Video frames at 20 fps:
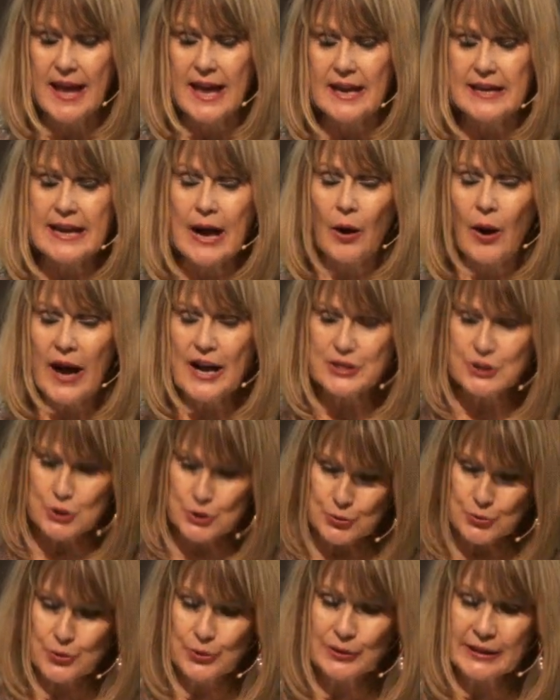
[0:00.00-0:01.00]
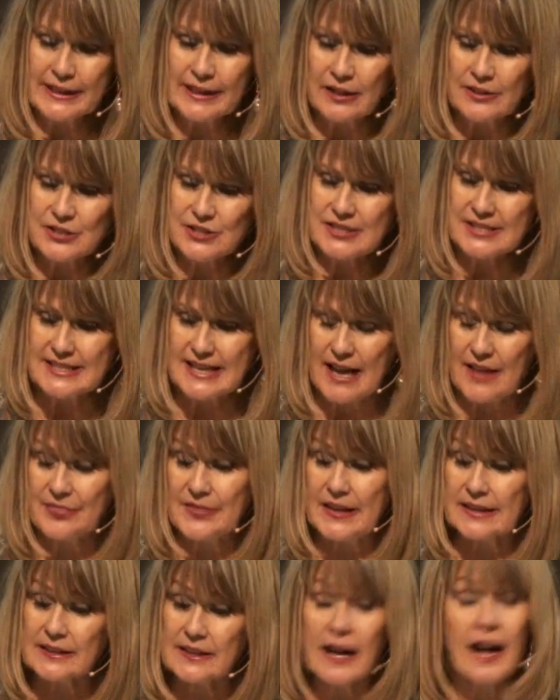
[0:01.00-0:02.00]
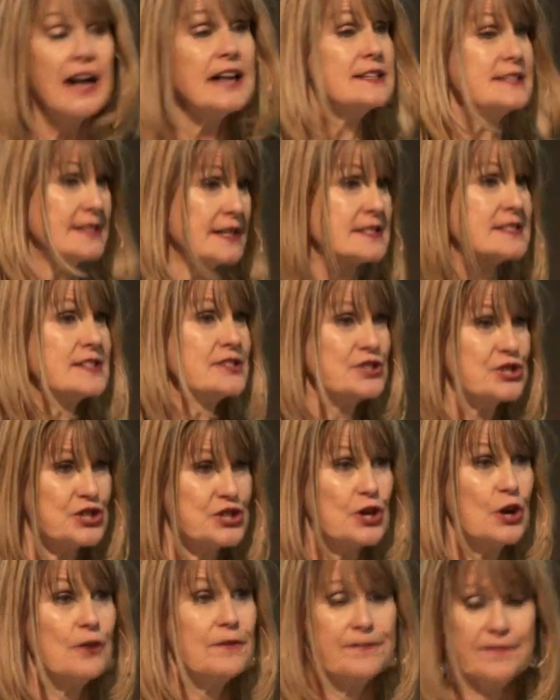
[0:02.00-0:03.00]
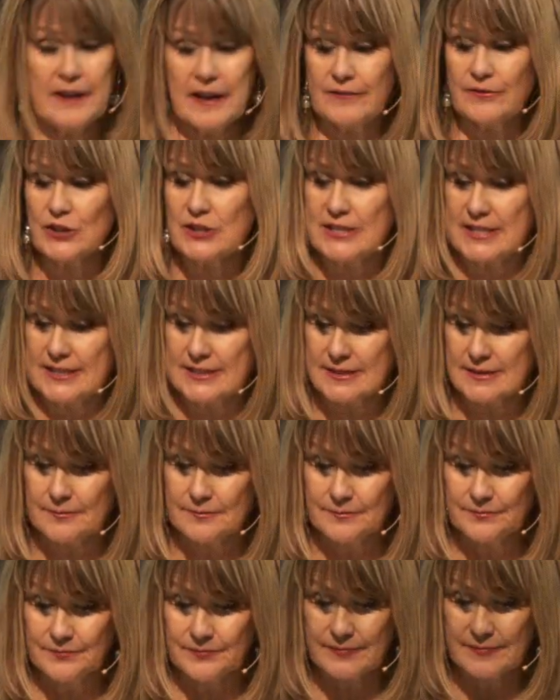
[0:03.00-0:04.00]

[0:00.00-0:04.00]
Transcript: Now I truly understand that God doesn't show favoritism.